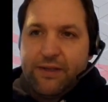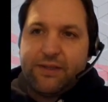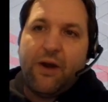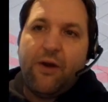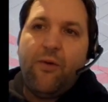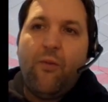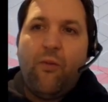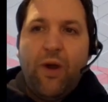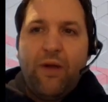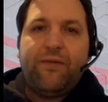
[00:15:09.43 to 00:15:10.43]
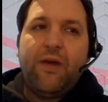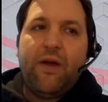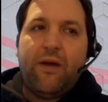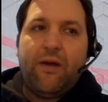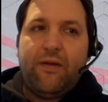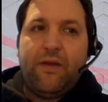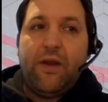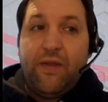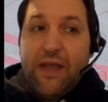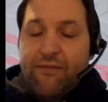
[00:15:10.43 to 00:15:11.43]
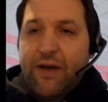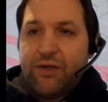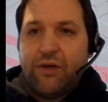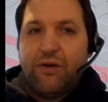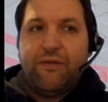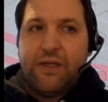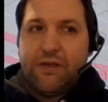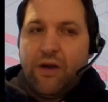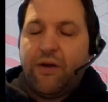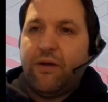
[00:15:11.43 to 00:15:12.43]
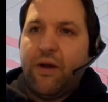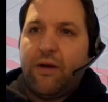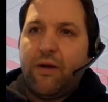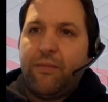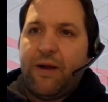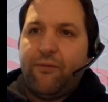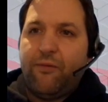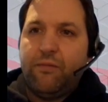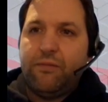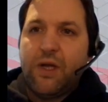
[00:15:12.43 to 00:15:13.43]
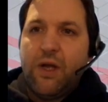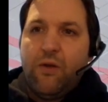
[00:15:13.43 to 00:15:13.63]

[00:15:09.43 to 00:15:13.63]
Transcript: So with the invention of these low-code, no-code platforms,